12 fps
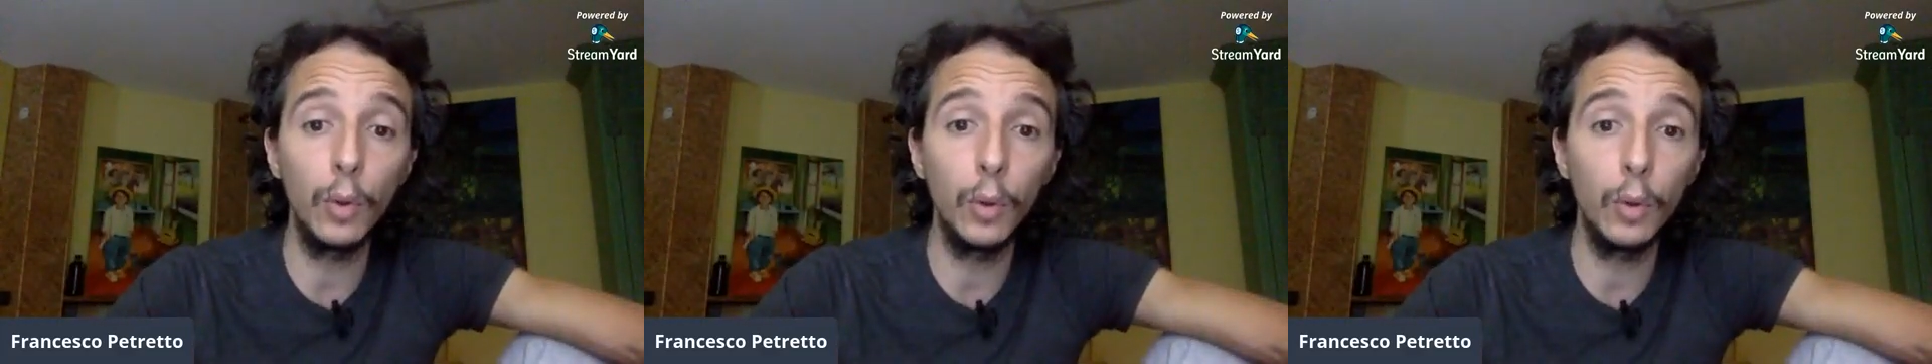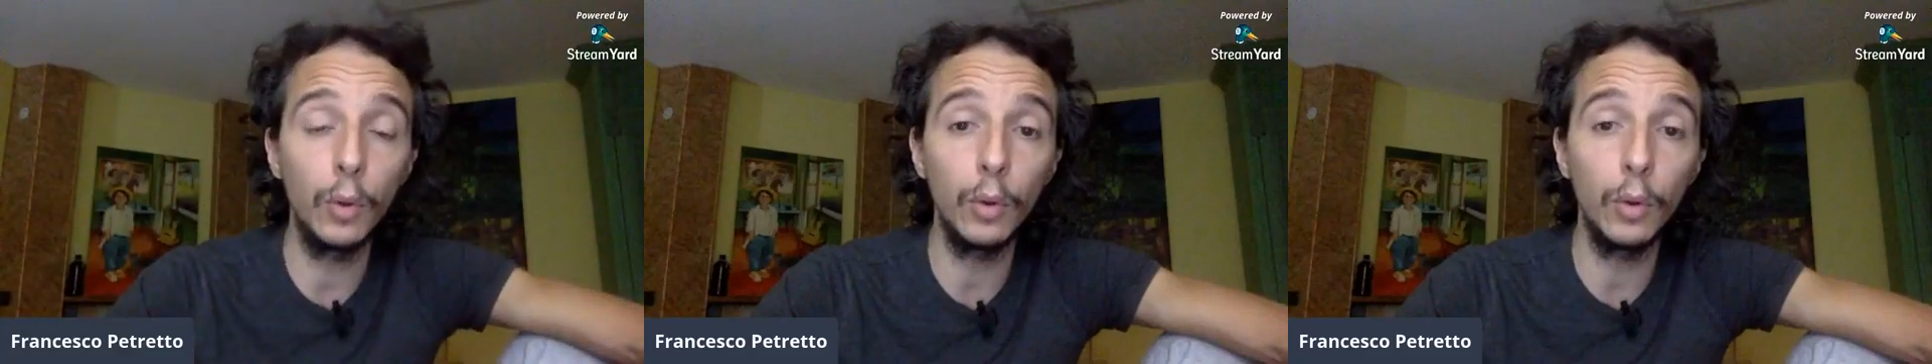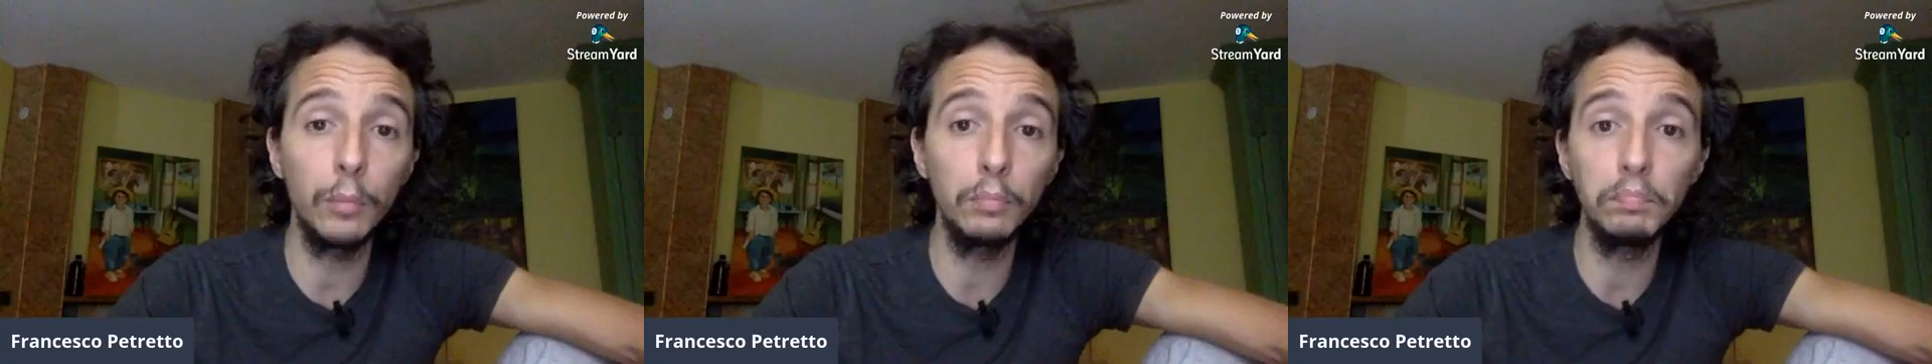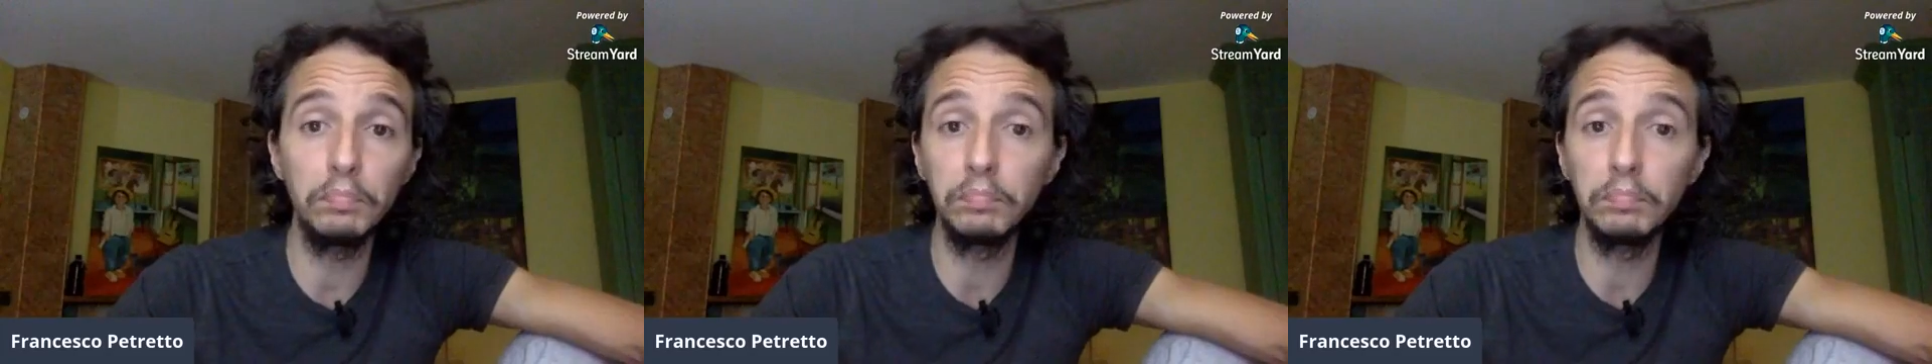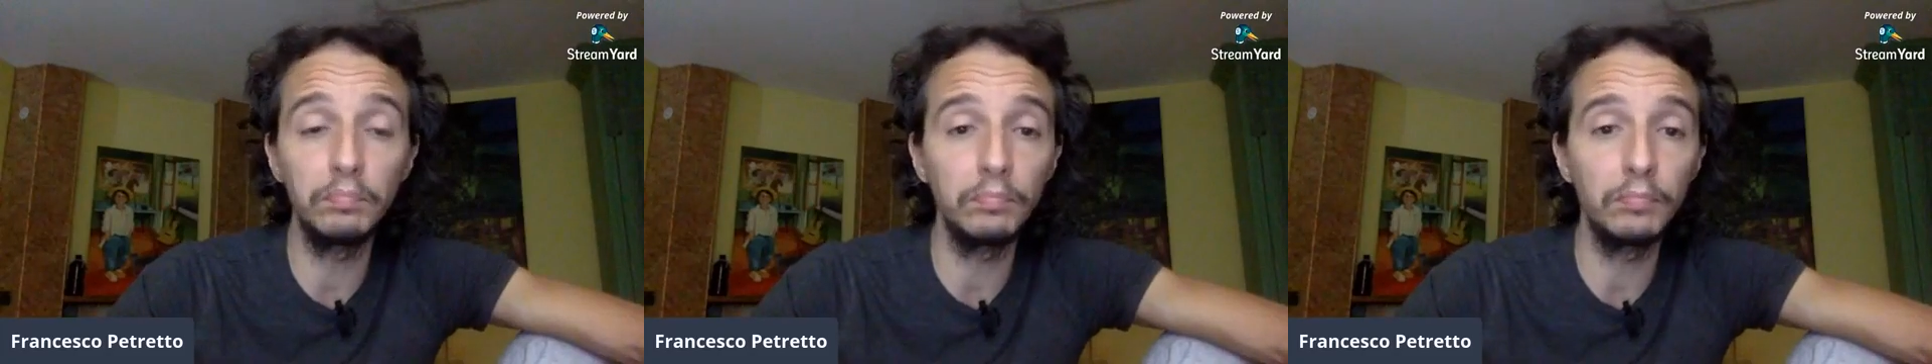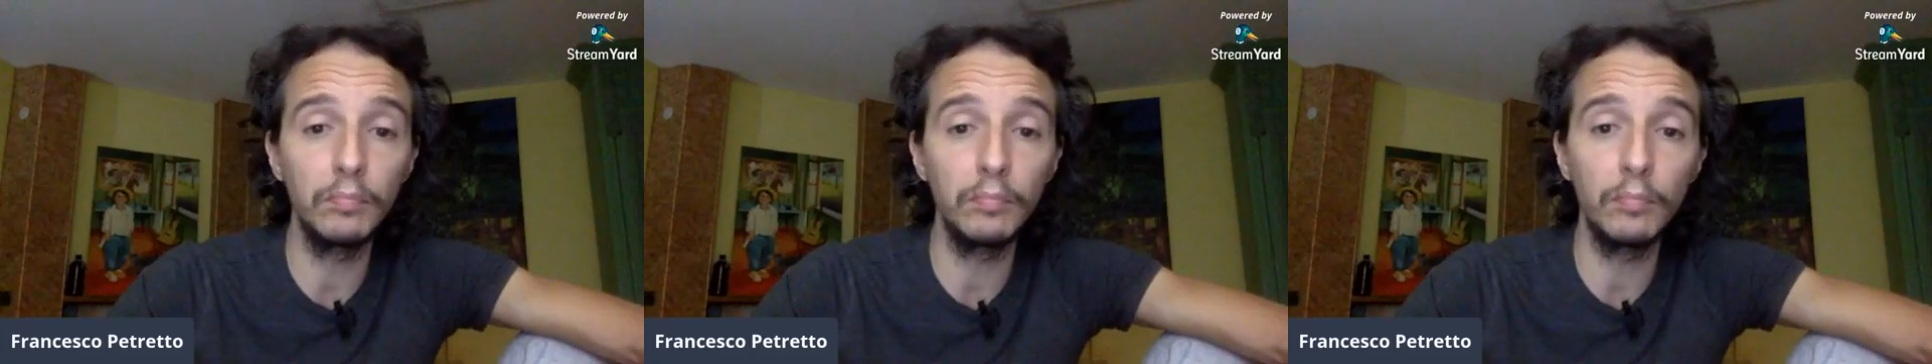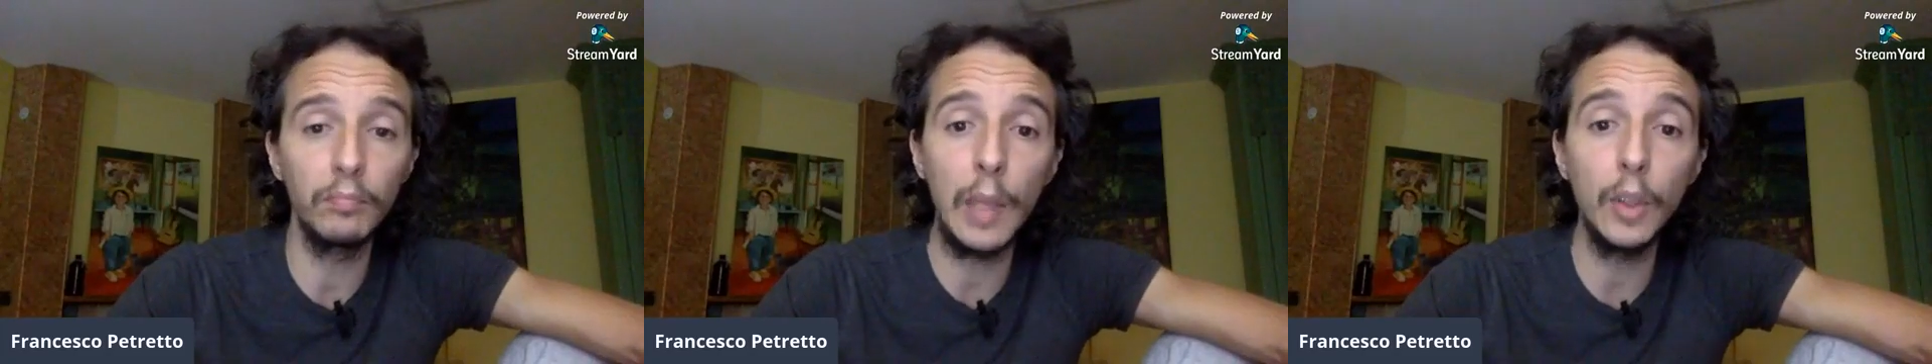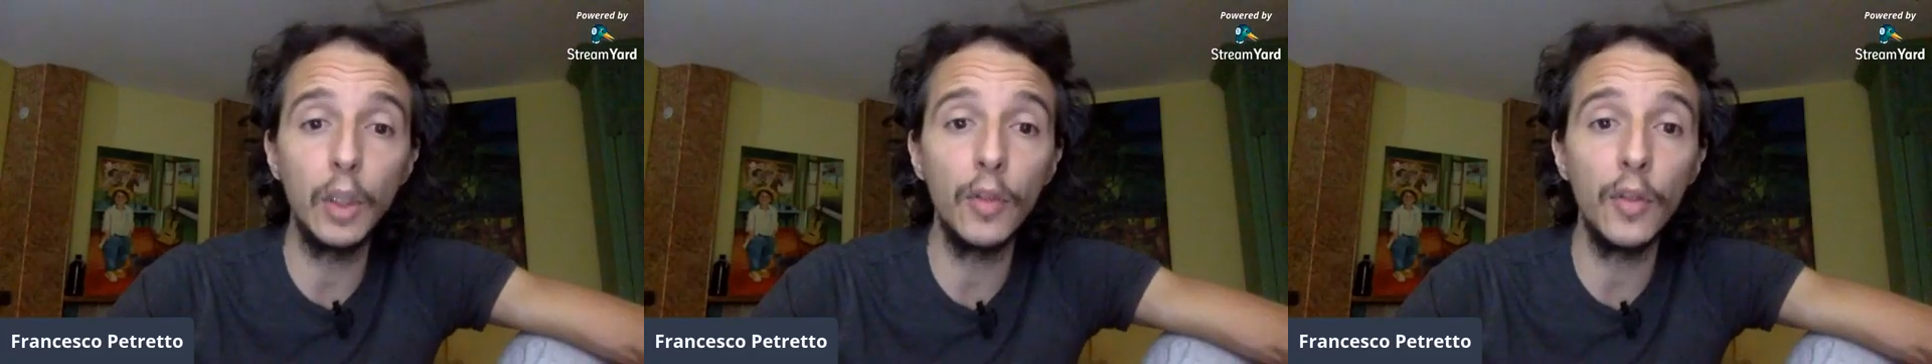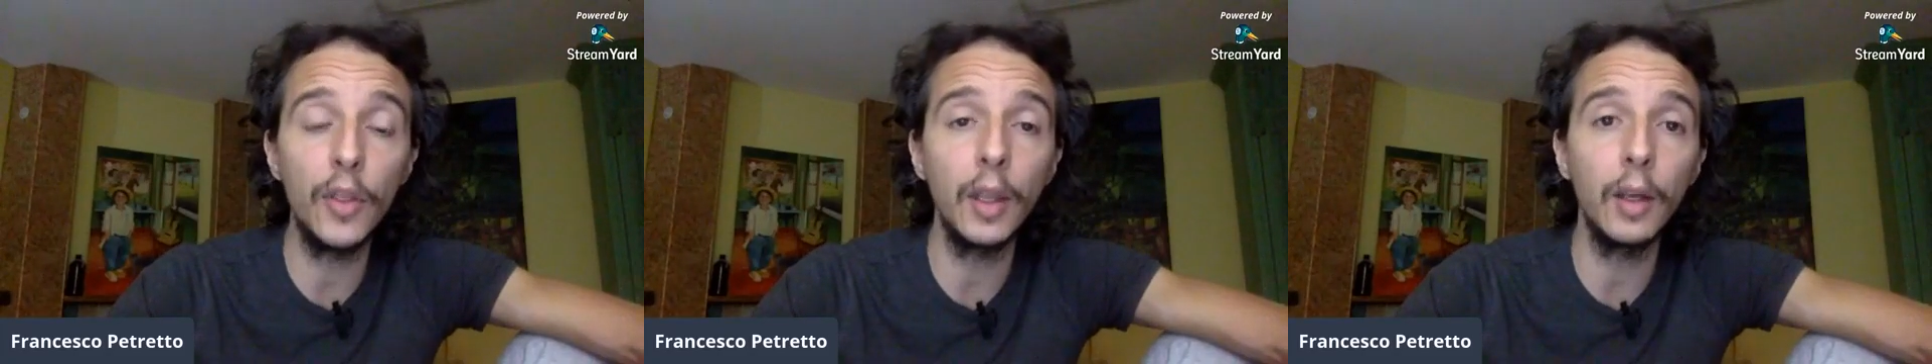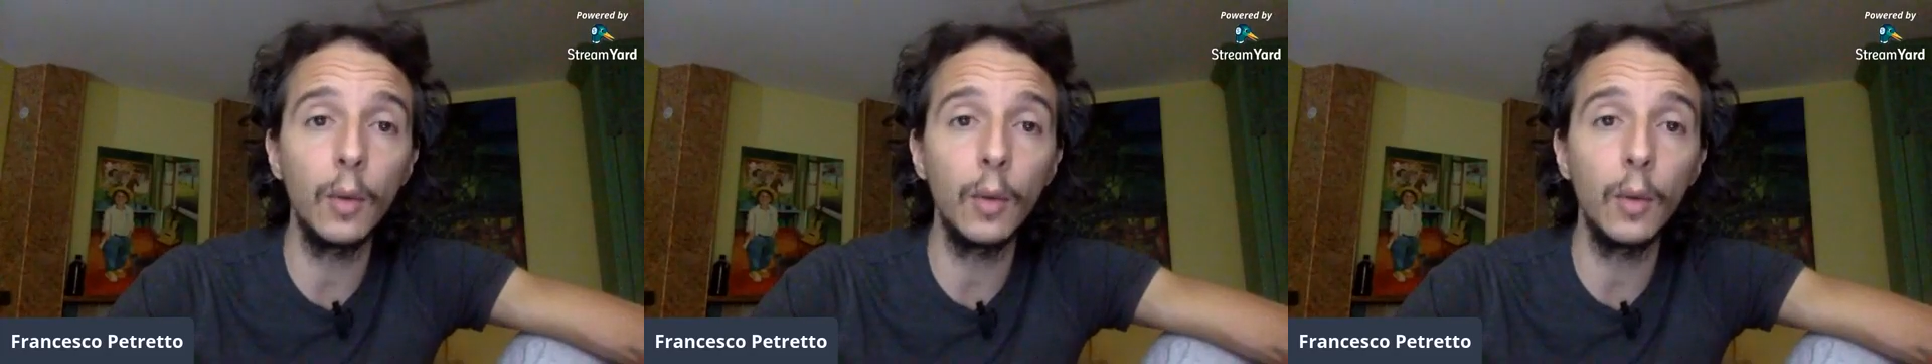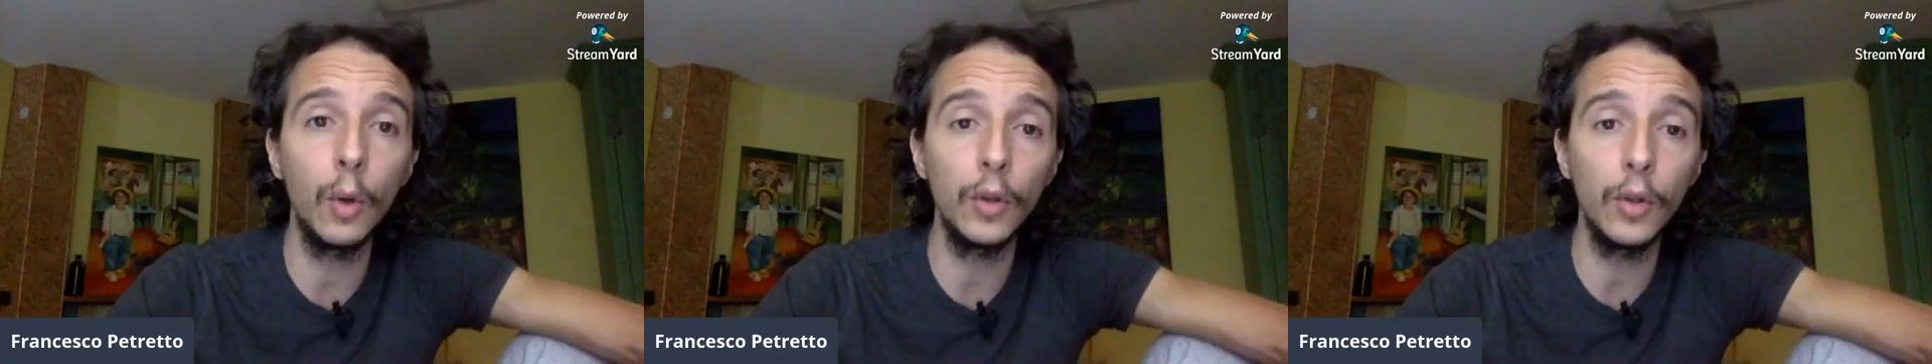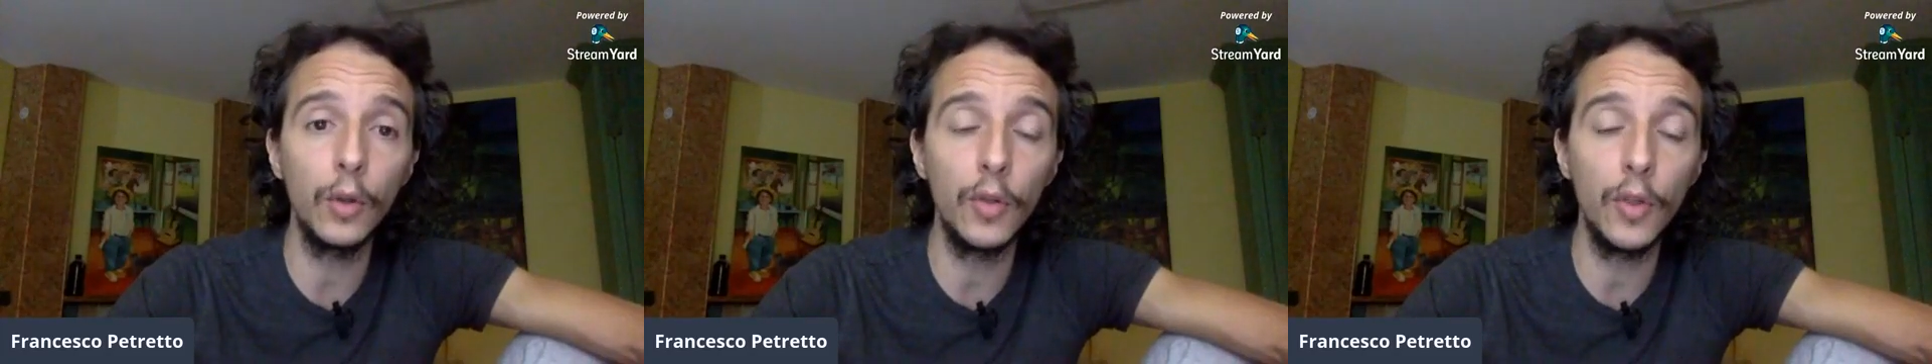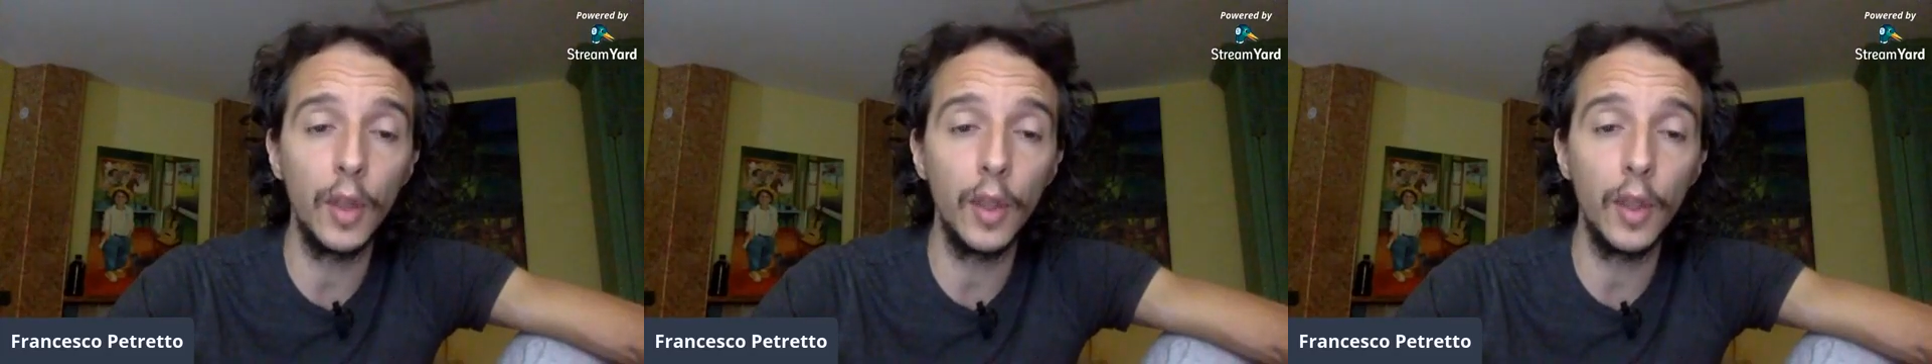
who maybe don't think what you think.